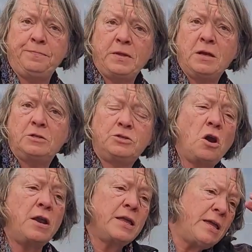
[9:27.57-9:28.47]
Starting
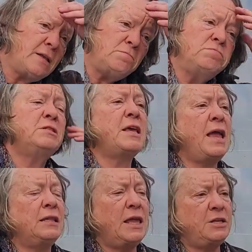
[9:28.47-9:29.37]
in, say, late
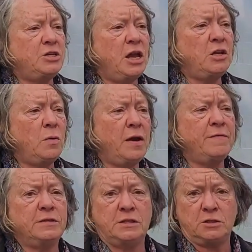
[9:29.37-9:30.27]
January if it's a
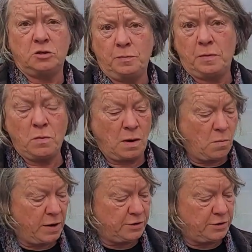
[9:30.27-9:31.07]
super warm winter, or